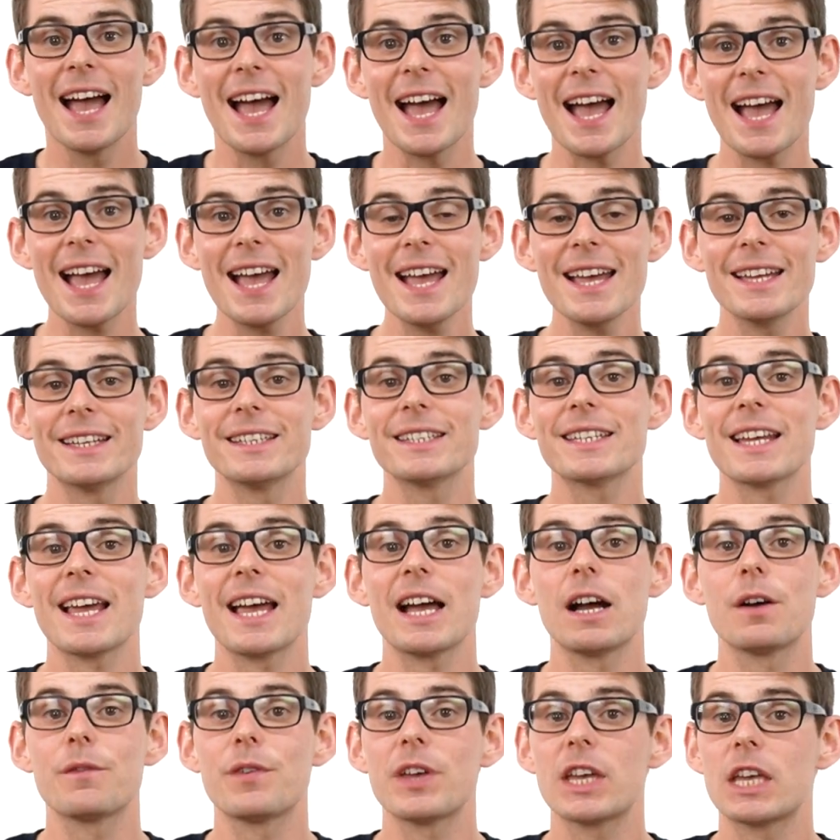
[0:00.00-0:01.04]
and
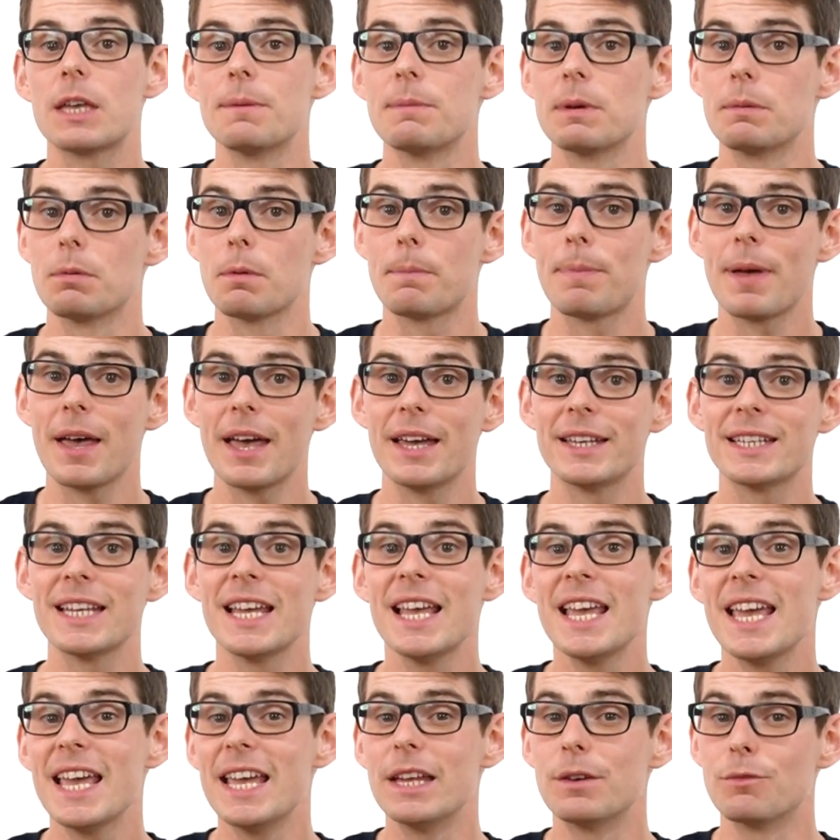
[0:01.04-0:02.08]
how they can be prepared
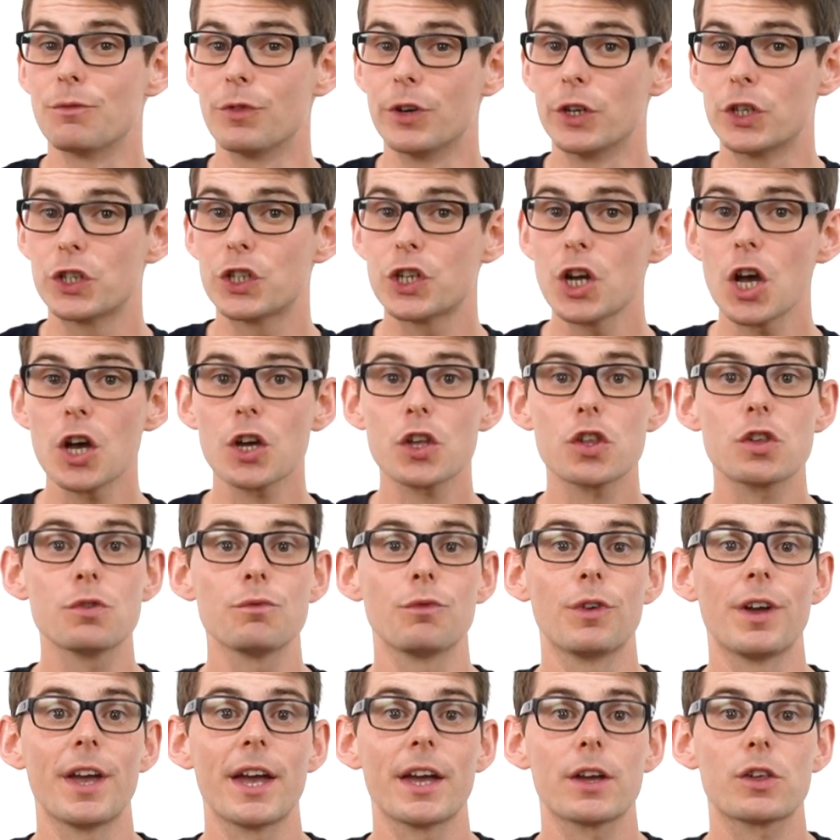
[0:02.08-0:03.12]
in reduction
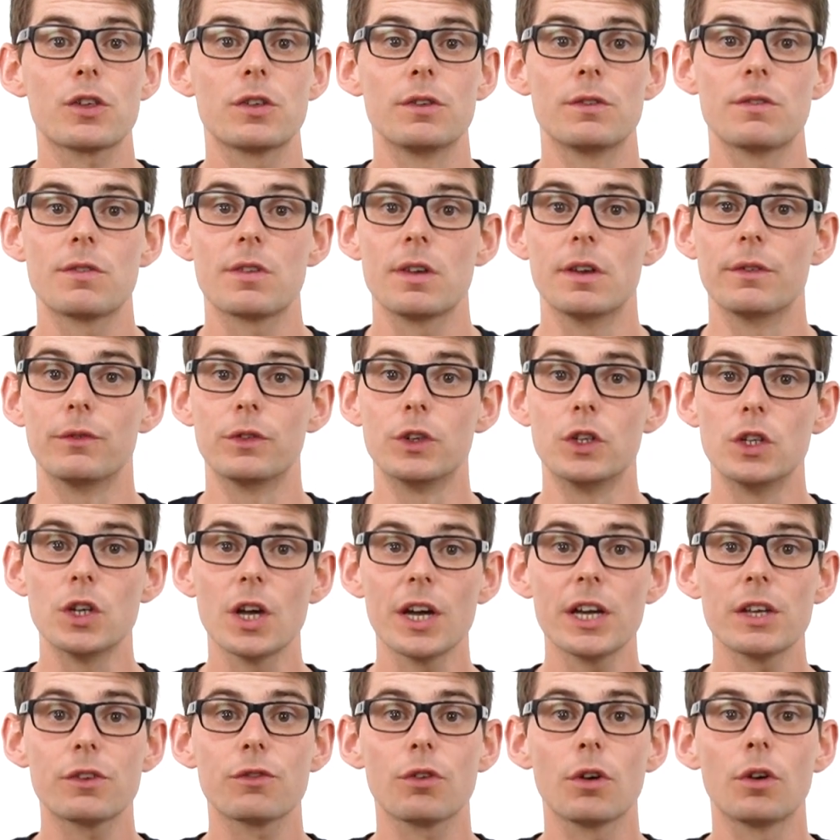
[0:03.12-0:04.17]
reactions of
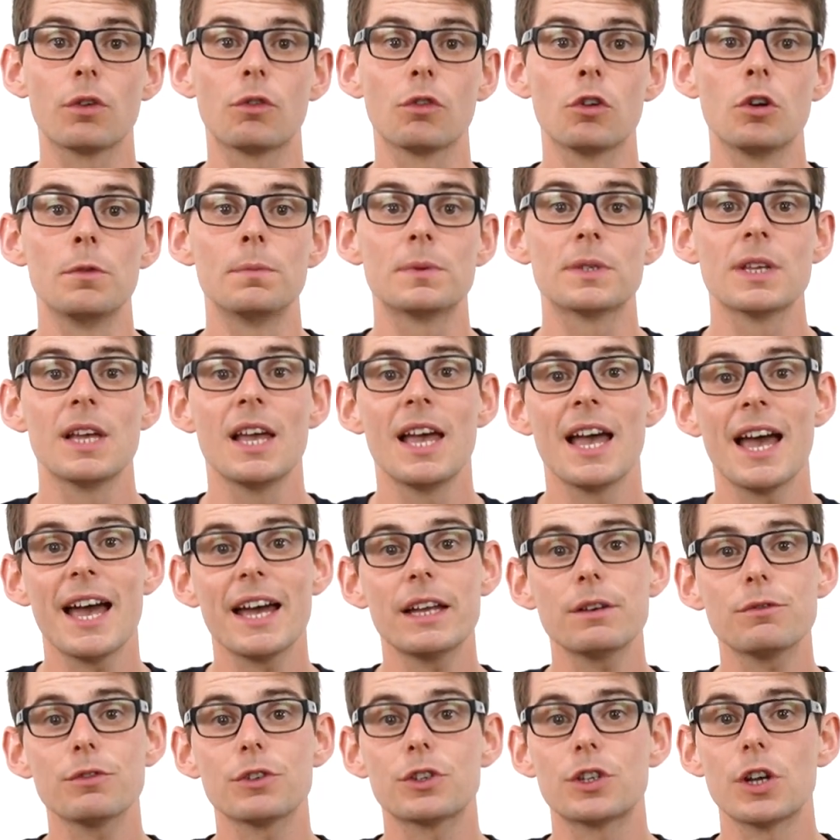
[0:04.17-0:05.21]
nitro groups
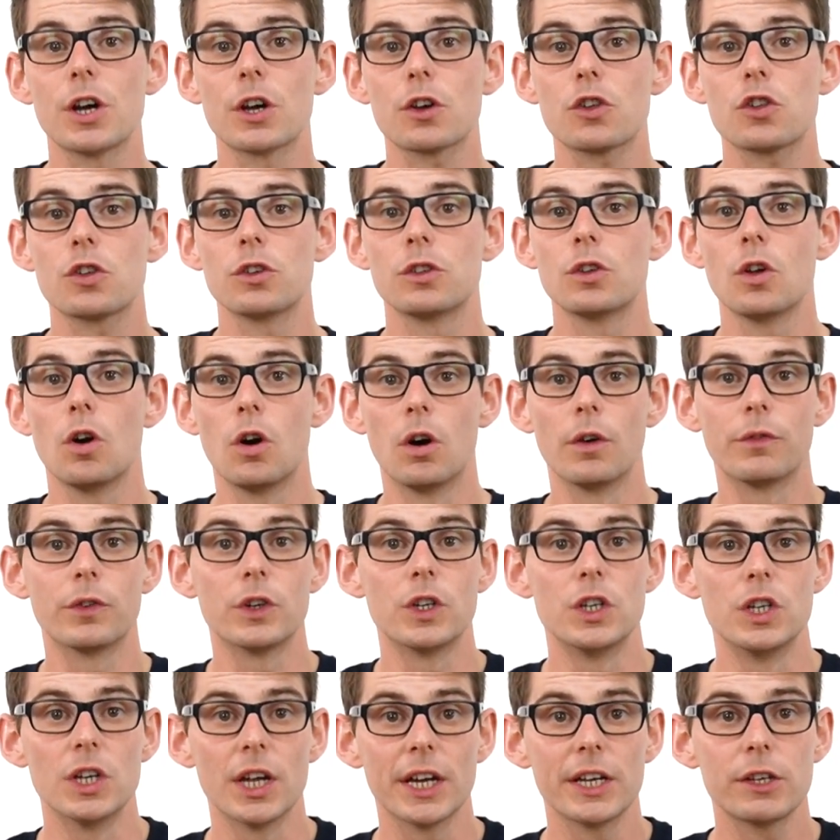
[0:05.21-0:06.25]
and reduction of
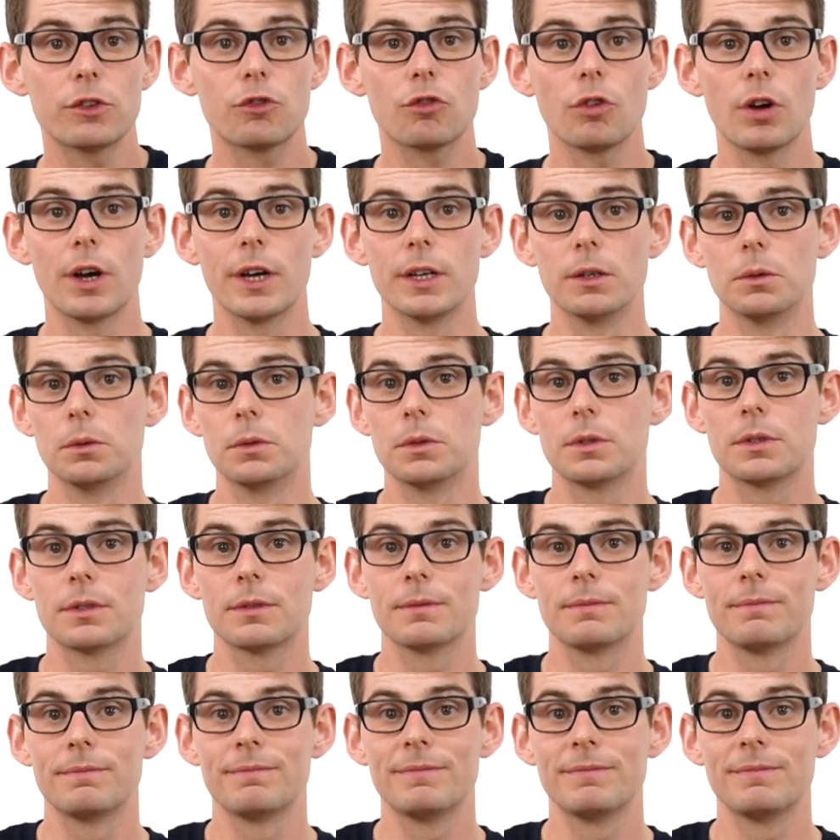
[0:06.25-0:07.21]
nitriles.